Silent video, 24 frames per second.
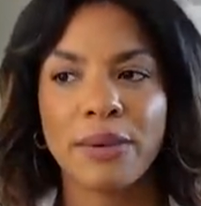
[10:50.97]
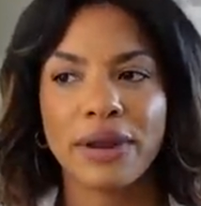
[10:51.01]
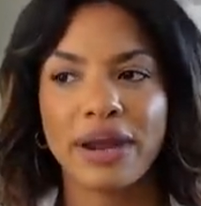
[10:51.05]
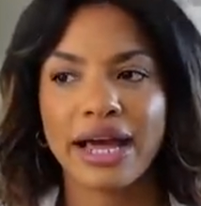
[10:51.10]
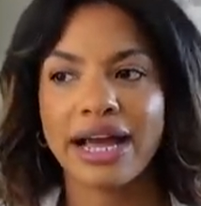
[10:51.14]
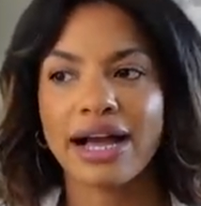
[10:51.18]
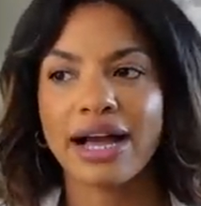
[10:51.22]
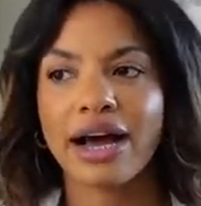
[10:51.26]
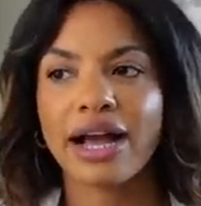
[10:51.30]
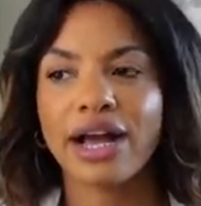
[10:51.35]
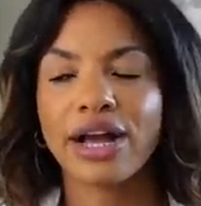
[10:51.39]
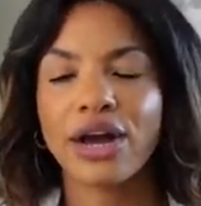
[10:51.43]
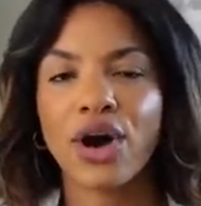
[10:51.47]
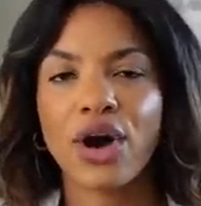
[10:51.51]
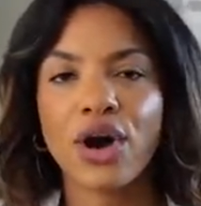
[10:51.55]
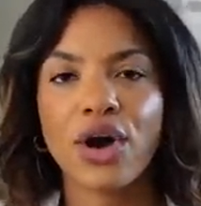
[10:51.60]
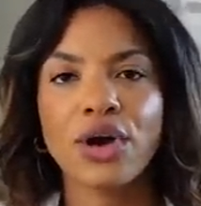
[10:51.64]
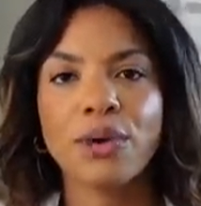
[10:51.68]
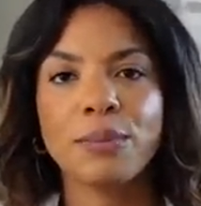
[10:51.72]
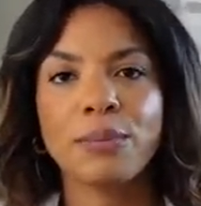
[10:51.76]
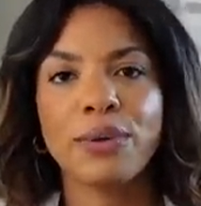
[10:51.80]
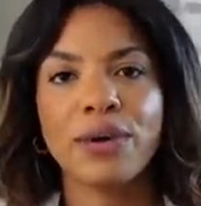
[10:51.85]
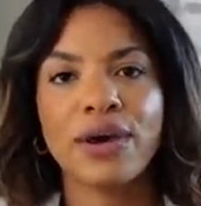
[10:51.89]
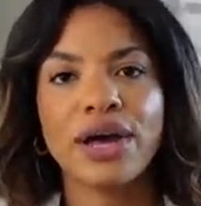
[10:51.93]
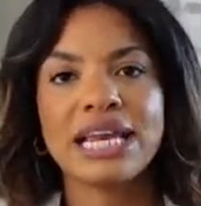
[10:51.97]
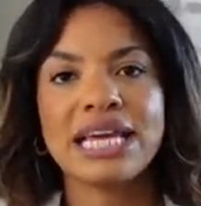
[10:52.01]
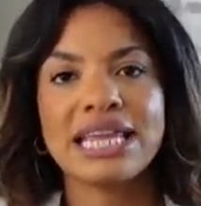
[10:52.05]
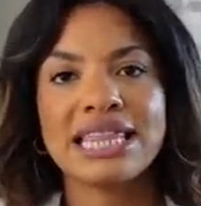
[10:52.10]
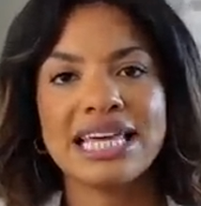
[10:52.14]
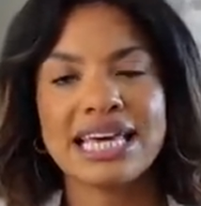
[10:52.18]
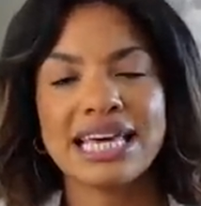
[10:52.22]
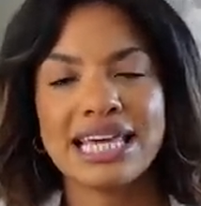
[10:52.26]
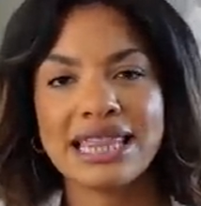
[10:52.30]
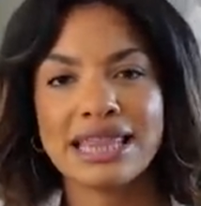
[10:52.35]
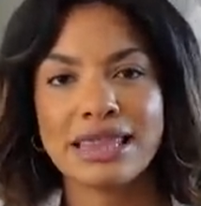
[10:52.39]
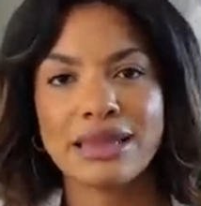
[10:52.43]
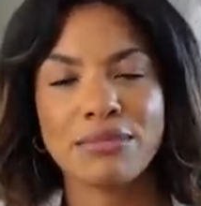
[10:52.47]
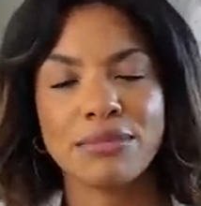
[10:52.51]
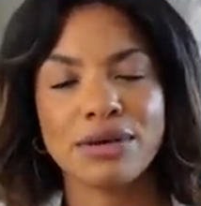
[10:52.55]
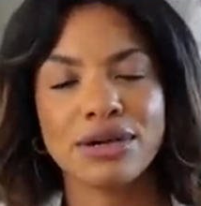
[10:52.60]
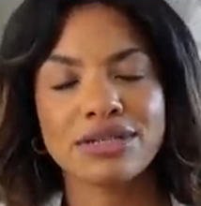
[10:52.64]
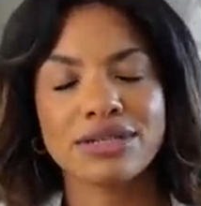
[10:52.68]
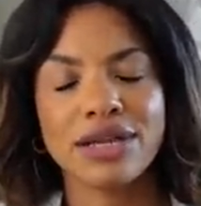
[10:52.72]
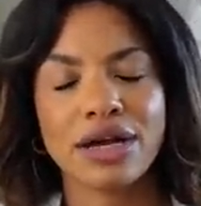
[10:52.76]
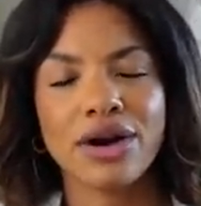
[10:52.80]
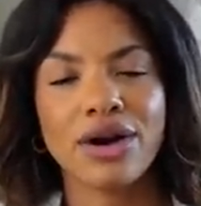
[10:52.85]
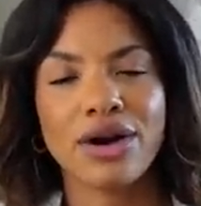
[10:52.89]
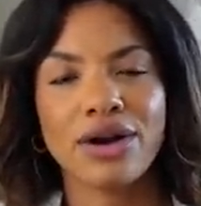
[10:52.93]
but like I can't put anything in them
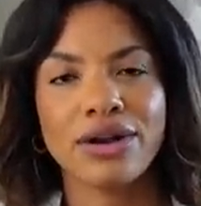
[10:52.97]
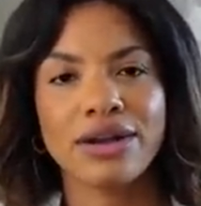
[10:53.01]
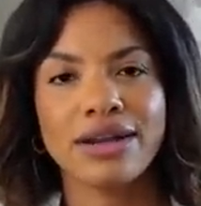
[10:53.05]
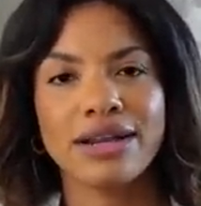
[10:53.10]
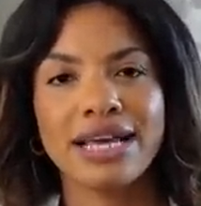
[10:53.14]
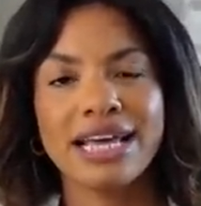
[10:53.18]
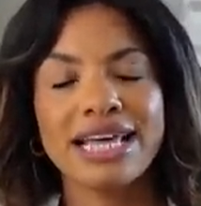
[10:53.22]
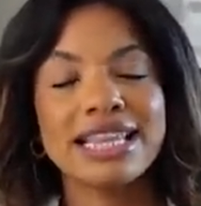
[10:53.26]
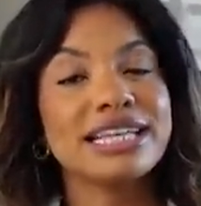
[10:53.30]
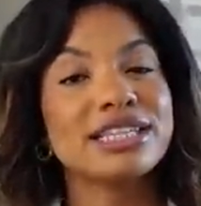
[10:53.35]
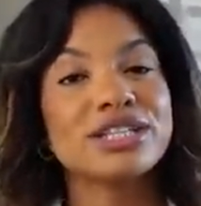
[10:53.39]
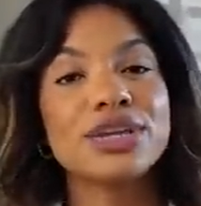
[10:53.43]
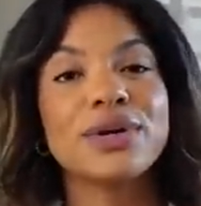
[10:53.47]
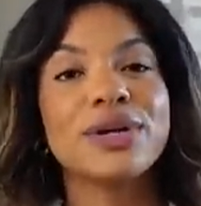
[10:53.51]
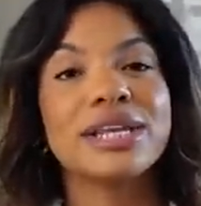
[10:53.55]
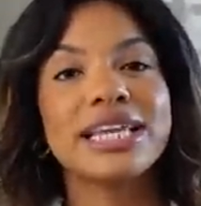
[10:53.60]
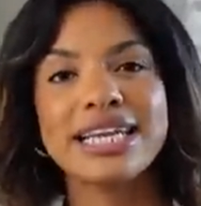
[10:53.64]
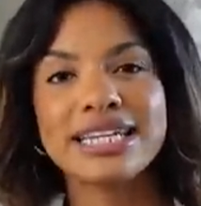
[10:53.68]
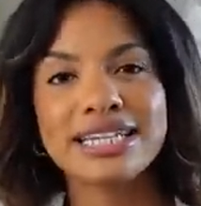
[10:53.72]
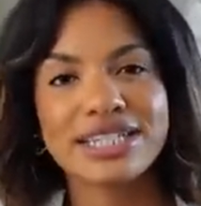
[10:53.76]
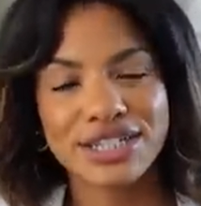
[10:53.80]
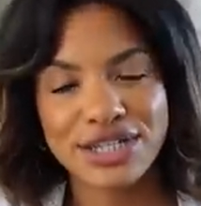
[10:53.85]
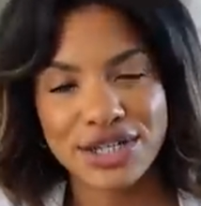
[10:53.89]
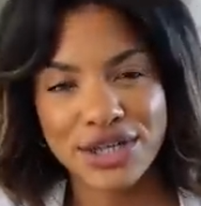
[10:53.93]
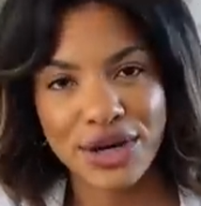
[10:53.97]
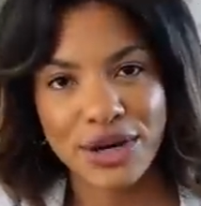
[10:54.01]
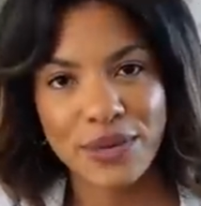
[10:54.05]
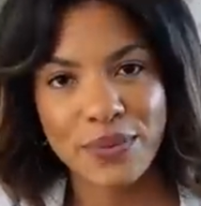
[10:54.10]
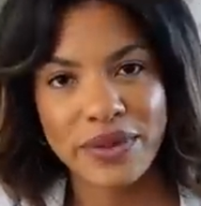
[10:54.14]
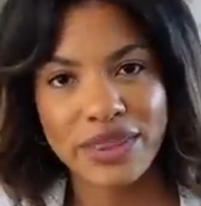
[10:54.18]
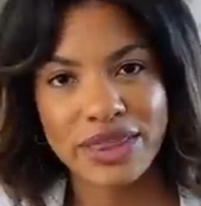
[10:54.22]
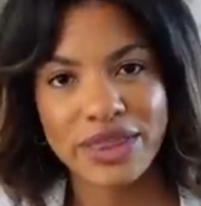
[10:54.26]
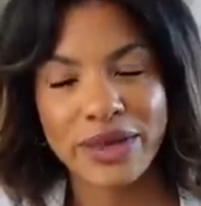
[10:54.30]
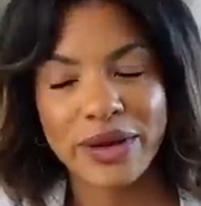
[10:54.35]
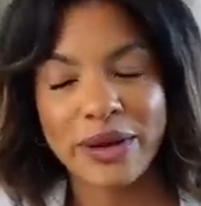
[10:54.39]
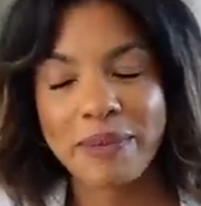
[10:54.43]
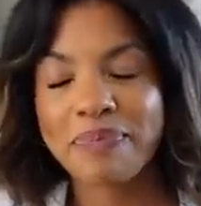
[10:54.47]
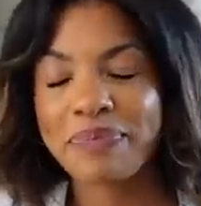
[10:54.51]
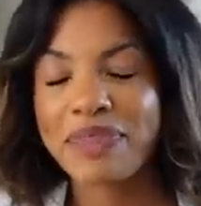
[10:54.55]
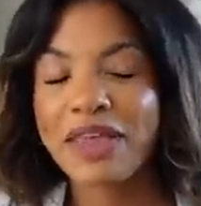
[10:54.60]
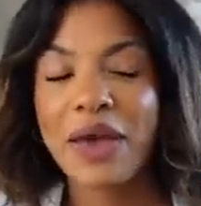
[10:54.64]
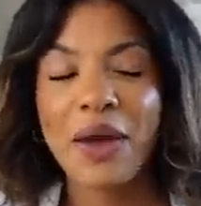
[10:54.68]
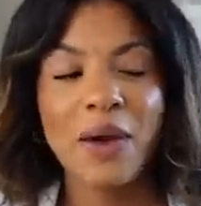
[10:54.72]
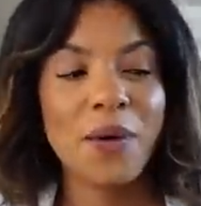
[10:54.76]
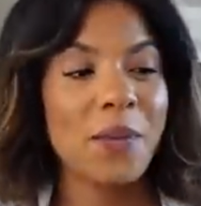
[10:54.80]
because I can't, there's no lid to go with them?